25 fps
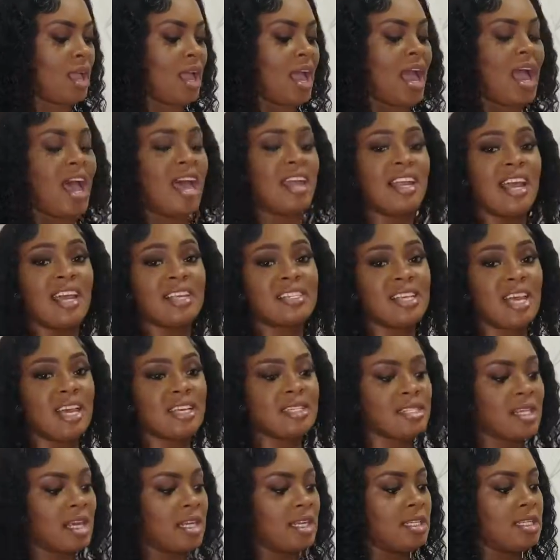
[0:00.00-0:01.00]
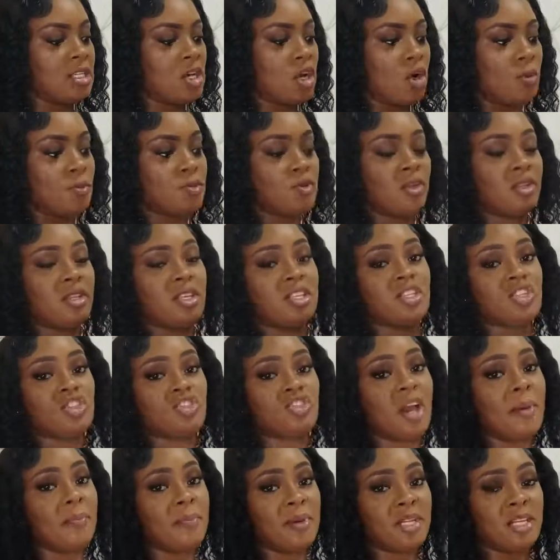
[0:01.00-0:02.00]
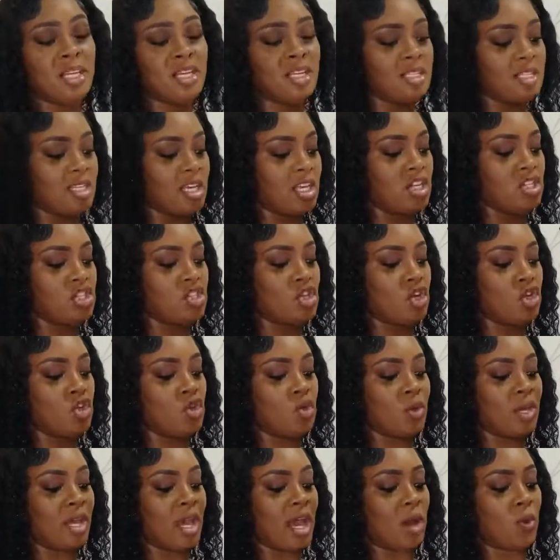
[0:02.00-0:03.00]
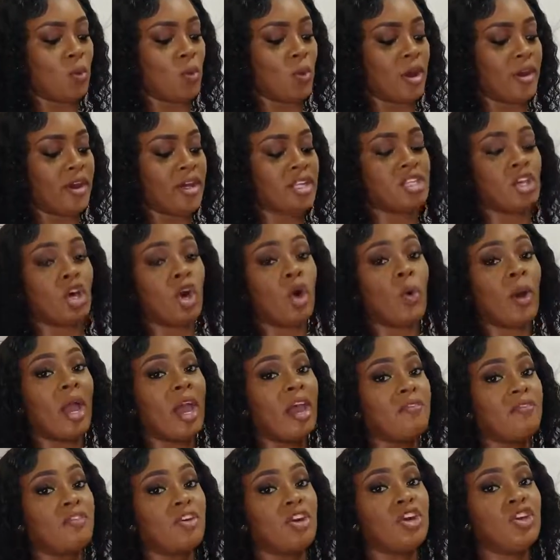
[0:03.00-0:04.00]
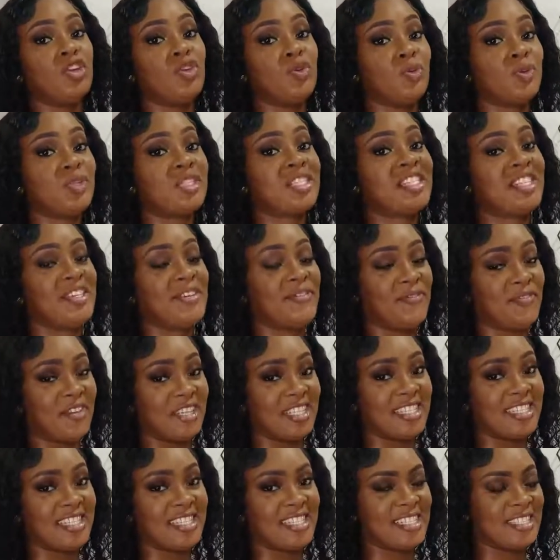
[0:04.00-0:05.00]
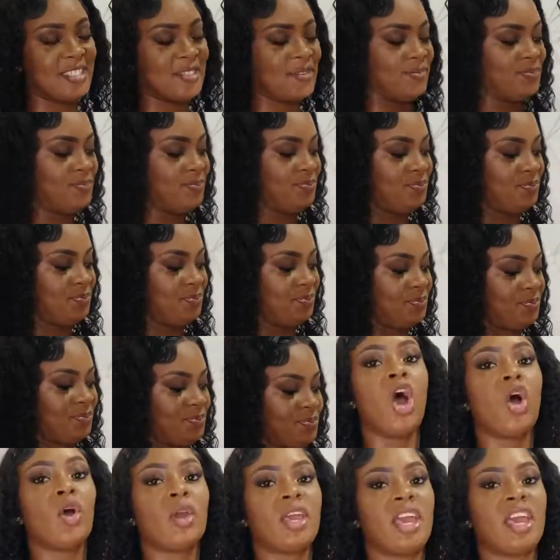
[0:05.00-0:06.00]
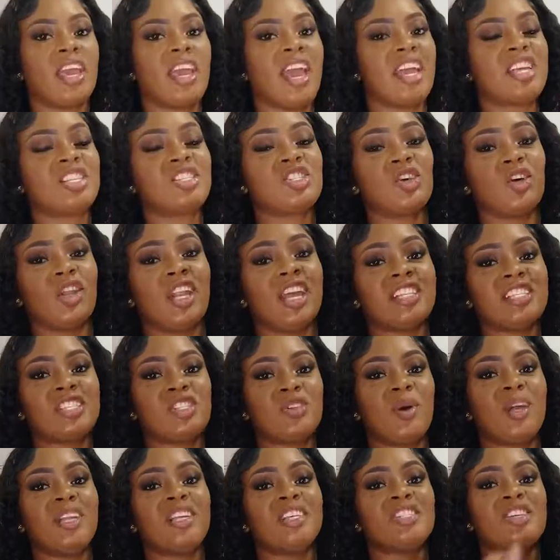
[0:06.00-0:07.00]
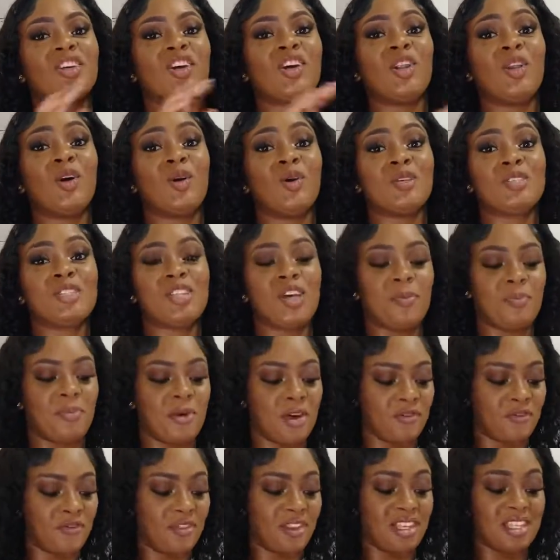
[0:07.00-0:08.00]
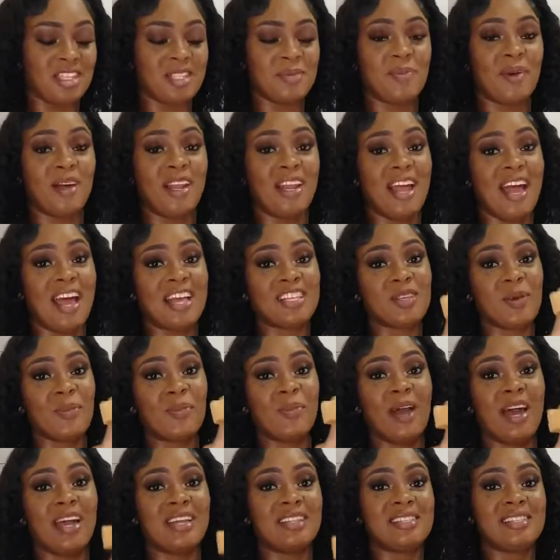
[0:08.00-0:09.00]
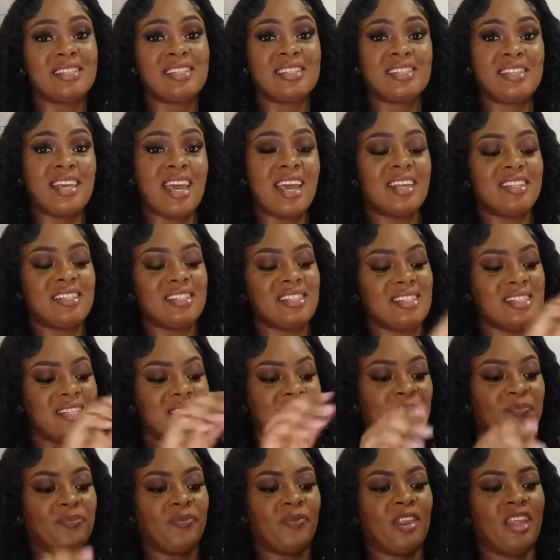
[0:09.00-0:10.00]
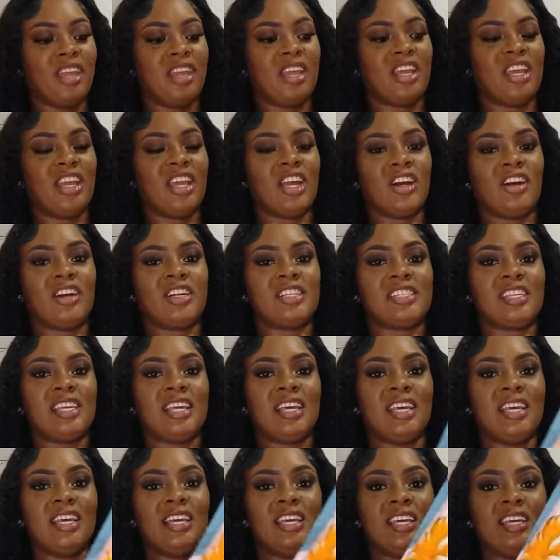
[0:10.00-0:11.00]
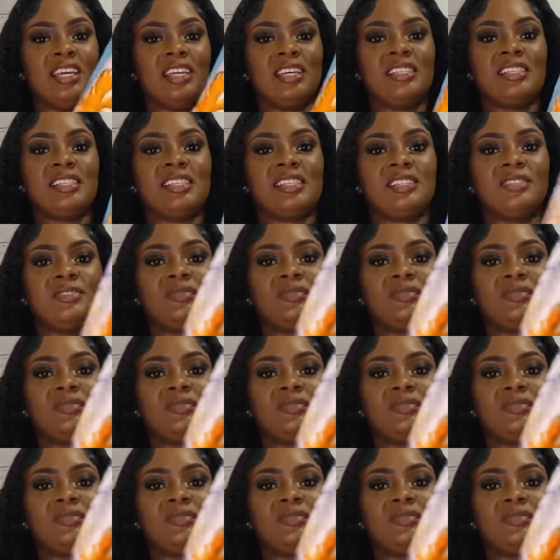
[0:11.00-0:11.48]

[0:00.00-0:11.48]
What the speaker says: And as I said, it comes with this strappy detail, so you can wear it however you see fit. Okay guys, so let's do a little close-up of this palazzo pants set. Here it is.